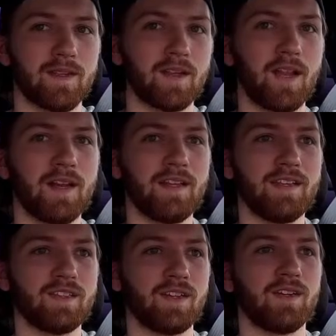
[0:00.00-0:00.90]
A lot of
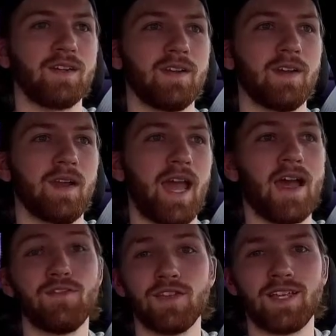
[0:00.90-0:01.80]
these are
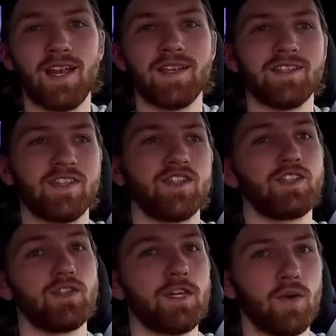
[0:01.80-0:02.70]
advertised as
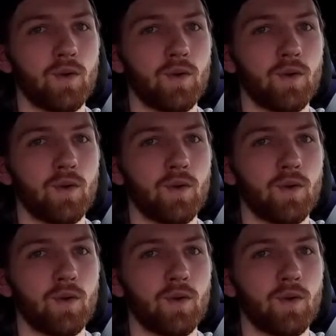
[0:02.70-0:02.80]
street